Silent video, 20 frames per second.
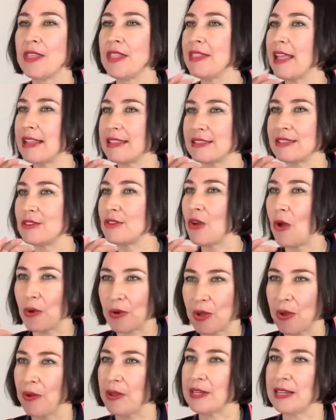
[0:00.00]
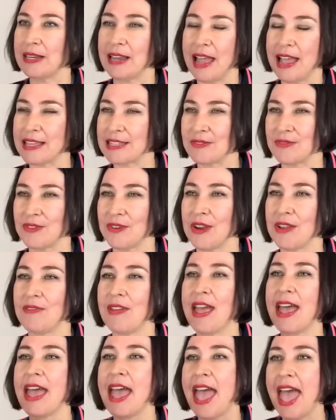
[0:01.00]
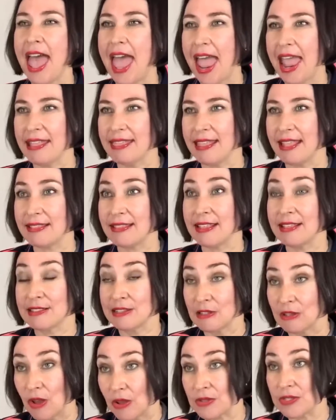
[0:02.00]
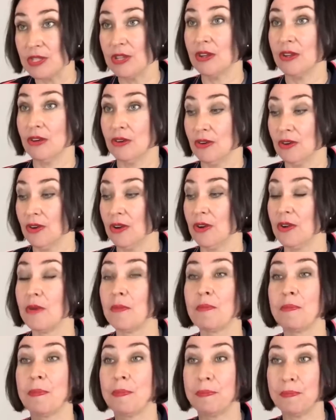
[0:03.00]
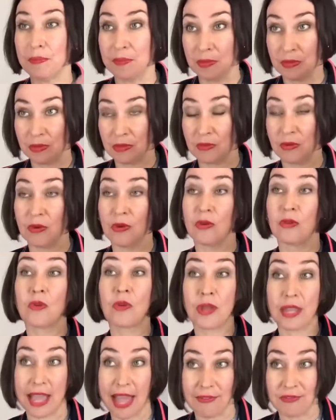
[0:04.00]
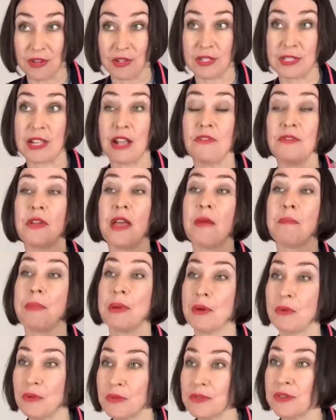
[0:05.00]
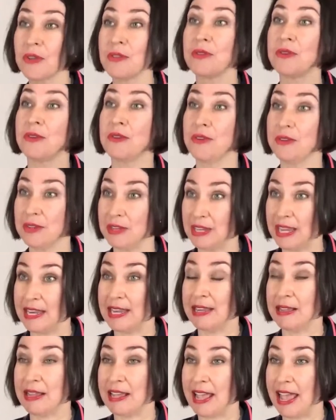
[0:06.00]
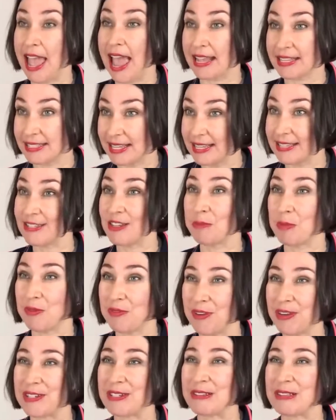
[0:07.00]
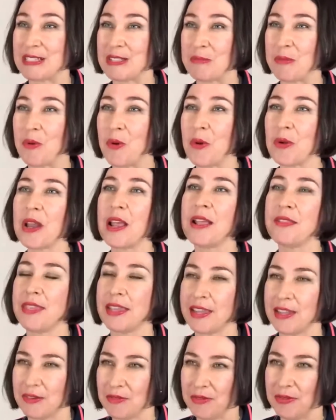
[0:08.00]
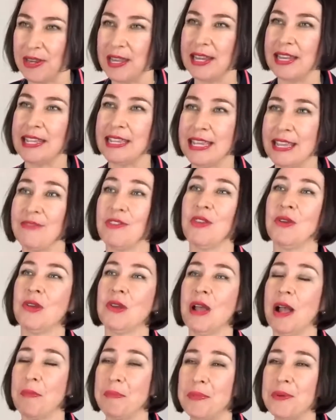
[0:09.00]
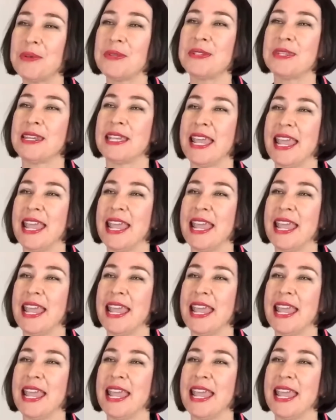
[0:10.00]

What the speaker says: that that's not going to last forever, and that there's lots you can do through looking after yourself, but also through getting access to professional support that can really give you a boost